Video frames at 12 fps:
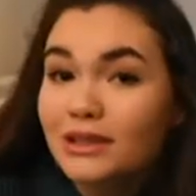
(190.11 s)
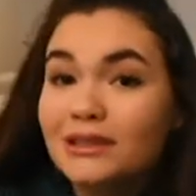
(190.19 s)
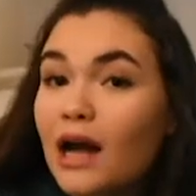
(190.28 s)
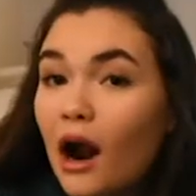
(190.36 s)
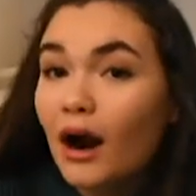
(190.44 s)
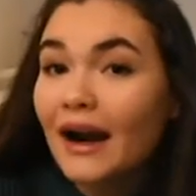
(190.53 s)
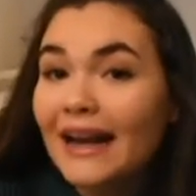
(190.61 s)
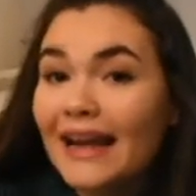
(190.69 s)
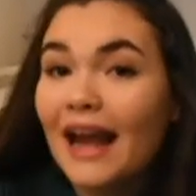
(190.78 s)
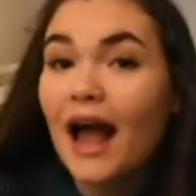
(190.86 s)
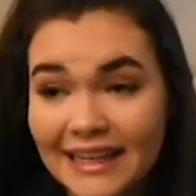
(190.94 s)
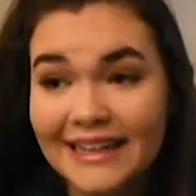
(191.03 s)

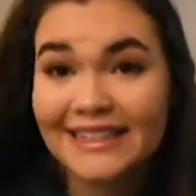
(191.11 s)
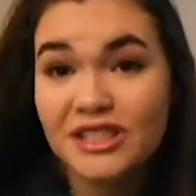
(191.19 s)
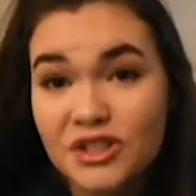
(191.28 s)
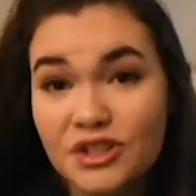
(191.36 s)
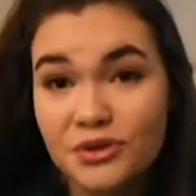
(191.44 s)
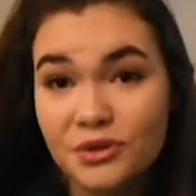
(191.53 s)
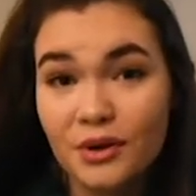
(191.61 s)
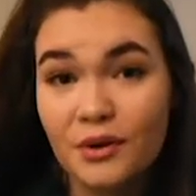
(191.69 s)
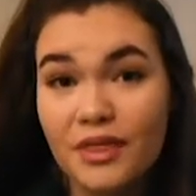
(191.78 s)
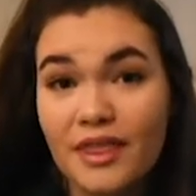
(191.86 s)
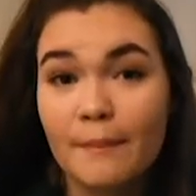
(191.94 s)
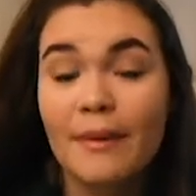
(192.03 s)
Sorry, it's the
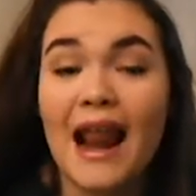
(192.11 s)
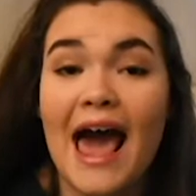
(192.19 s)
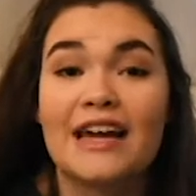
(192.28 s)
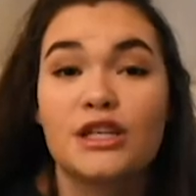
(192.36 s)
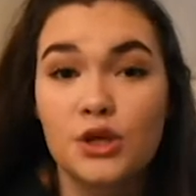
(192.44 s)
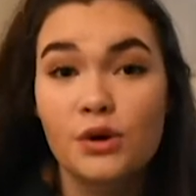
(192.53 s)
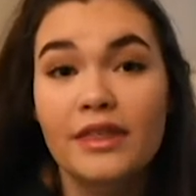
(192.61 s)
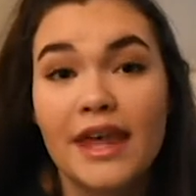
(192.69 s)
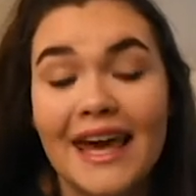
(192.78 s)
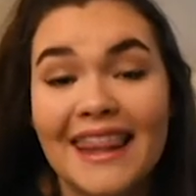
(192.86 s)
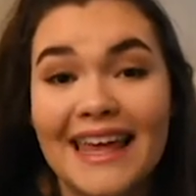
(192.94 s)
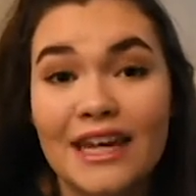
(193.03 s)
truth, but I do
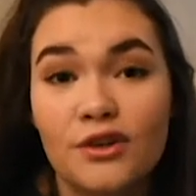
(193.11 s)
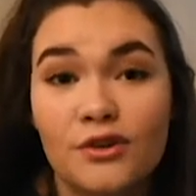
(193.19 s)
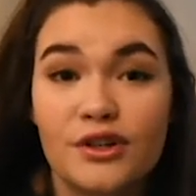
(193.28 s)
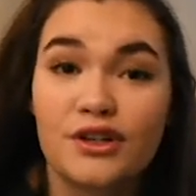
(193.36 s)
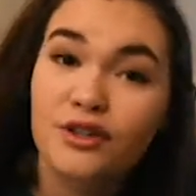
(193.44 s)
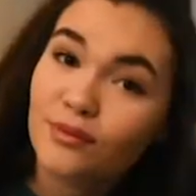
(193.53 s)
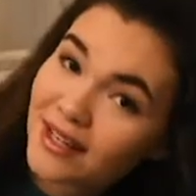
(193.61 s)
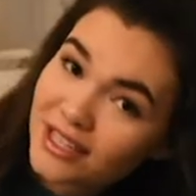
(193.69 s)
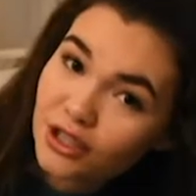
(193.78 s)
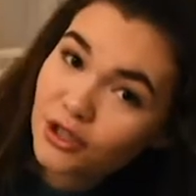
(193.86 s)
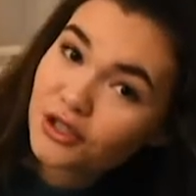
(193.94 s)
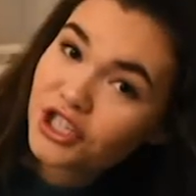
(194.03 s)
think that New Year's
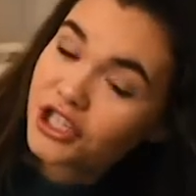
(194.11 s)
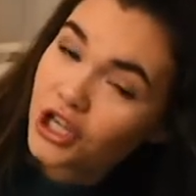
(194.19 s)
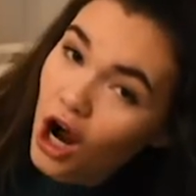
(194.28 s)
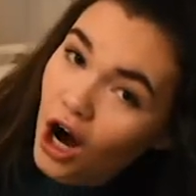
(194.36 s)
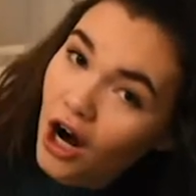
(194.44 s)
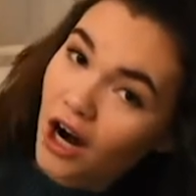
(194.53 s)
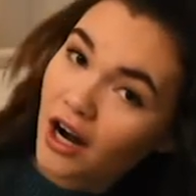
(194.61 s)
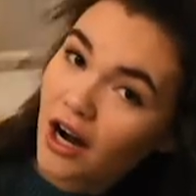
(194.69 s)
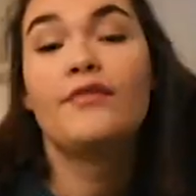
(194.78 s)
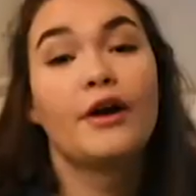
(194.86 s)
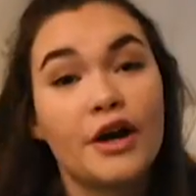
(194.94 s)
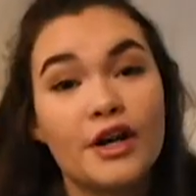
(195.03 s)
resolutions are
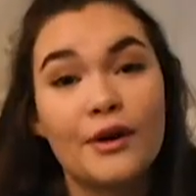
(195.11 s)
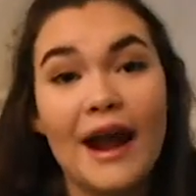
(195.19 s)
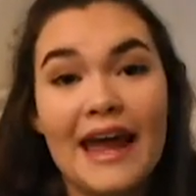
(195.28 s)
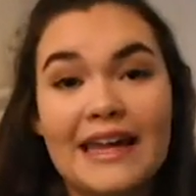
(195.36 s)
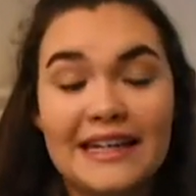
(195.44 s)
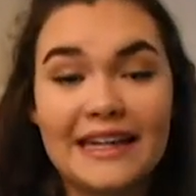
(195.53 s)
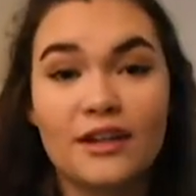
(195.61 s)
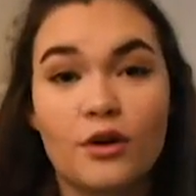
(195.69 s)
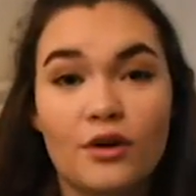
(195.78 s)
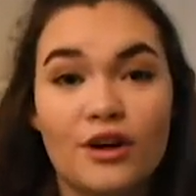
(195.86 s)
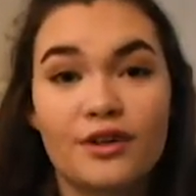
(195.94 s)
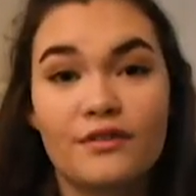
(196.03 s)
very great in
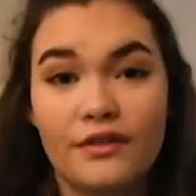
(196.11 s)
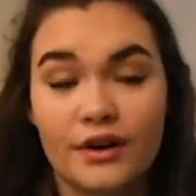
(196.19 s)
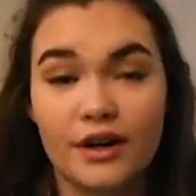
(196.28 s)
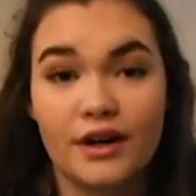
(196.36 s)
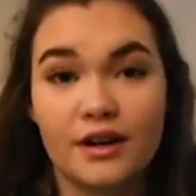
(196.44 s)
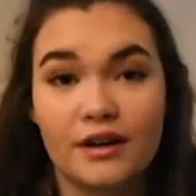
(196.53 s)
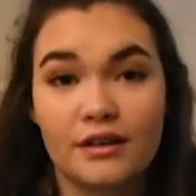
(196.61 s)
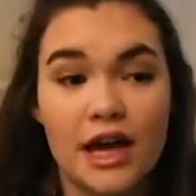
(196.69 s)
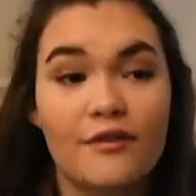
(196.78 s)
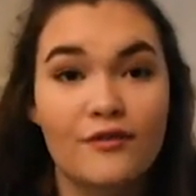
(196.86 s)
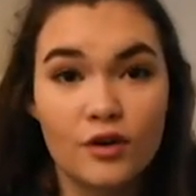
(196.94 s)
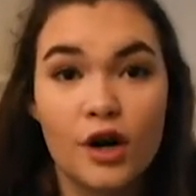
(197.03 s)
order for
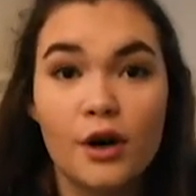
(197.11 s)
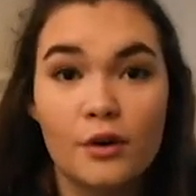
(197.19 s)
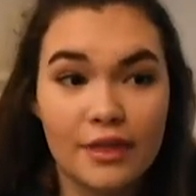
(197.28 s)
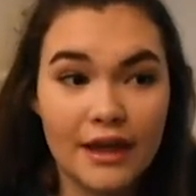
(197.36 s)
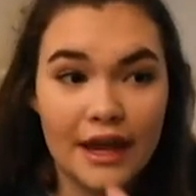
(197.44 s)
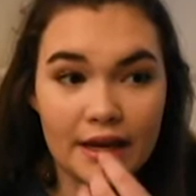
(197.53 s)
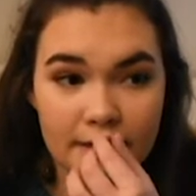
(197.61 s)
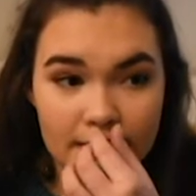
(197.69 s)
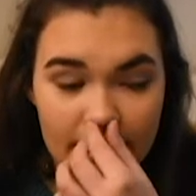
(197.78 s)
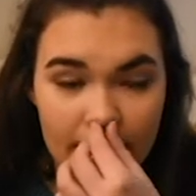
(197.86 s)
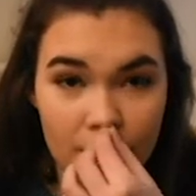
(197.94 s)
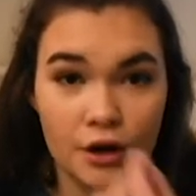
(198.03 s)
self-growth and
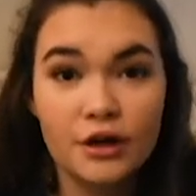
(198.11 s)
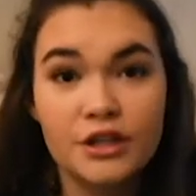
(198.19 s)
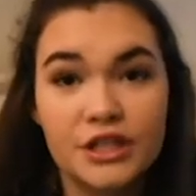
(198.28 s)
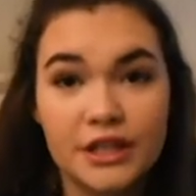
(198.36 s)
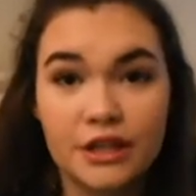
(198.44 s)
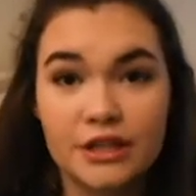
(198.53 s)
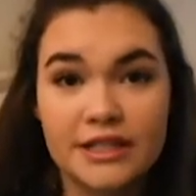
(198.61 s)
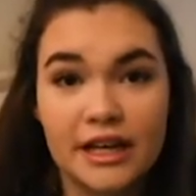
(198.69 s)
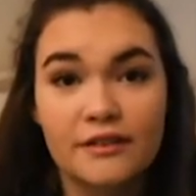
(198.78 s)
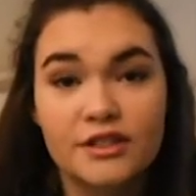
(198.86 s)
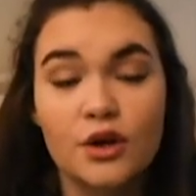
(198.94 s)
encouraging yourself.